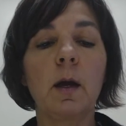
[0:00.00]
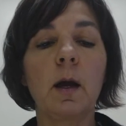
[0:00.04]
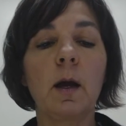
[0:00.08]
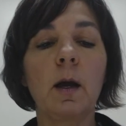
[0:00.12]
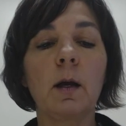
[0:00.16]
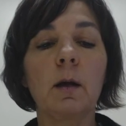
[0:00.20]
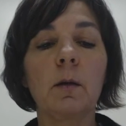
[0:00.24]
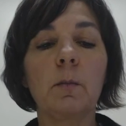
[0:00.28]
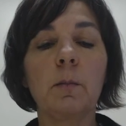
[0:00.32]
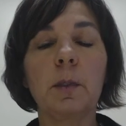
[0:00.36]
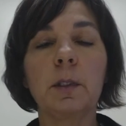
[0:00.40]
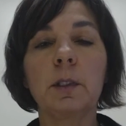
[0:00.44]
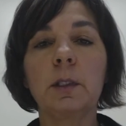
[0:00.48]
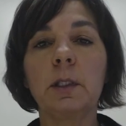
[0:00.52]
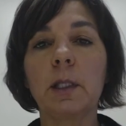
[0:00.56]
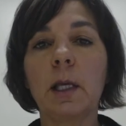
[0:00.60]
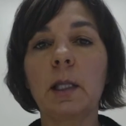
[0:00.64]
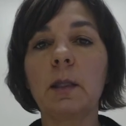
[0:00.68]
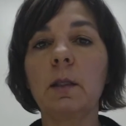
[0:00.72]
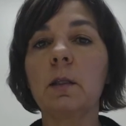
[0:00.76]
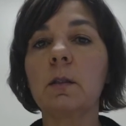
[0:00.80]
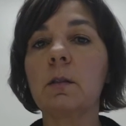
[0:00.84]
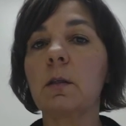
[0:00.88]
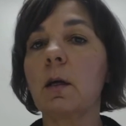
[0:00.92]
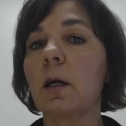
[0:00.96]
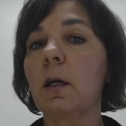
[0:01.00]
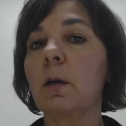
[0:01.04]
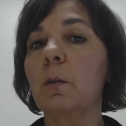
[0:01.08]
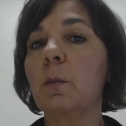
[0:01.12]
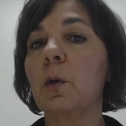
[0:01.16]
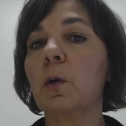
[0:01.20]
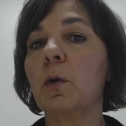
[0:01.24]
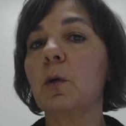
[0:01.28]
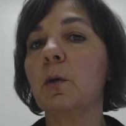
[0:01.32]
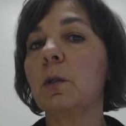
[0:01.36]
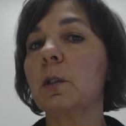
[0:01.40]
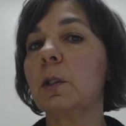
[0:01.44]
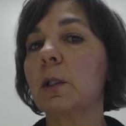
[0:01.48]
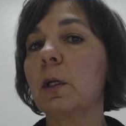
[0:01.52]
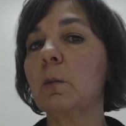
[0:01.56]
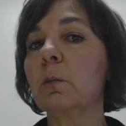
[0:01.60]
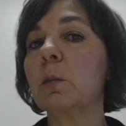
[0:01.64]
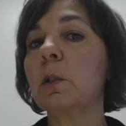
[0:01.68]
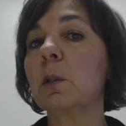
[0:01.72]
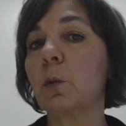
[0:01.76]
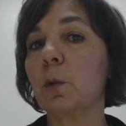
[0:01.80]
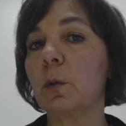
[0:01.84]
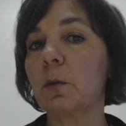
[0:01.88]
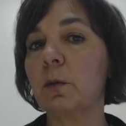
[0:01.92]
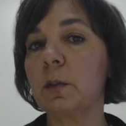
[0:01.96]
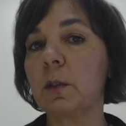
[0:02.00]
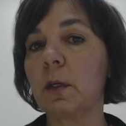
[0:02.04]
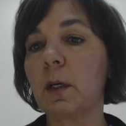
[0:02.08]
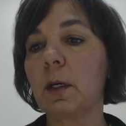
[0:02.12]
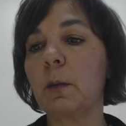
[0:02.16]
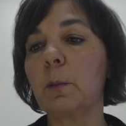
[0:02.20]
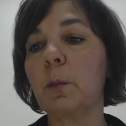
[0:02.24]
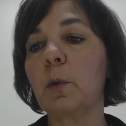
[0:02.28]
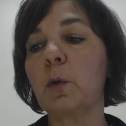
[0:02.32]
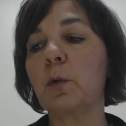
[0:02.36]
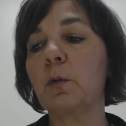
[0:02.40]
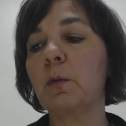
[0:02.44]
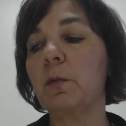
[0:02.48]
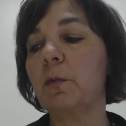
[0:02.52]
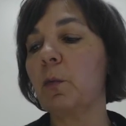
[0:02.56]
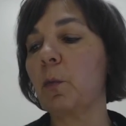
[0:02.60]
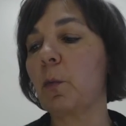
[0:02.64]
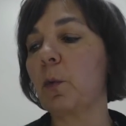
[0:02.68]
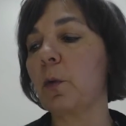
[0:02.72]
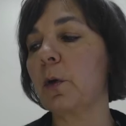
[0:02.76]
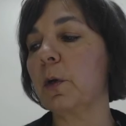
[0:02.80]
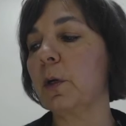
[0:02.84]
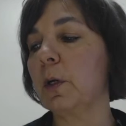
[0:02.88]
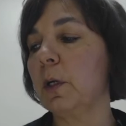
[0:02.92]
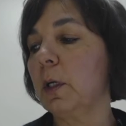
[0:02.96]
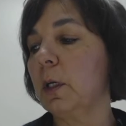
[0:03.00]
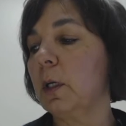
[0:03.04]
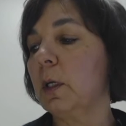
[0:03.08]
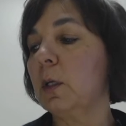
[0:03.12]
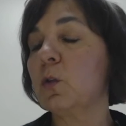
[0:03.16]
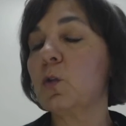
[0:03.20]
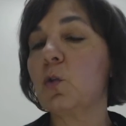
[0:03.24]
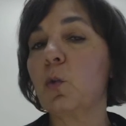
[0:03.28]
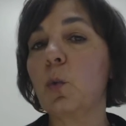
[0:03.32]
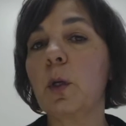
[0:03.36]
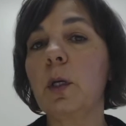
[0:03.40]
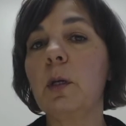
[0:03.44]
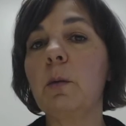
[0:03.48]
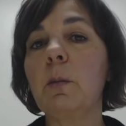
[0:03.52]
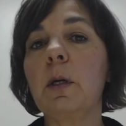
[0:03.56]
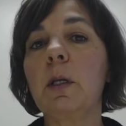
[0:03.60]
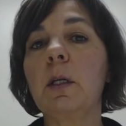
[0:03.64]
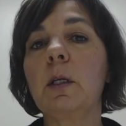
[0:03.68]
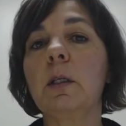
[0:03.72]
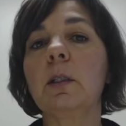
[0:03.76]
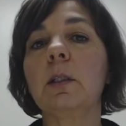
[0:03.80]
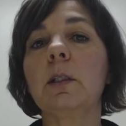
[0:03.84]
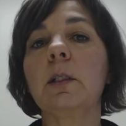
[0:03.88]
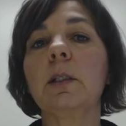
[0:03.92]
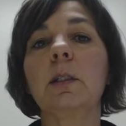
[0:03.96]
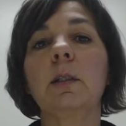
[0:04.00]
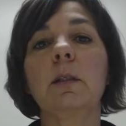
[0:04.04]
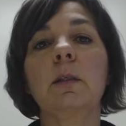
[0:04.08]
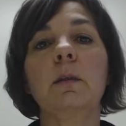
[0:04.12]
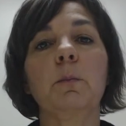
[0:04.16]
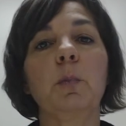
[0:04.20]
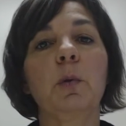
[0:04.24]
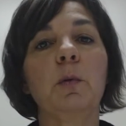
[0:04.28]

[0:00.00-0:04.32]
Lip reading: but set the timer, some sort of timer for 20 minutes,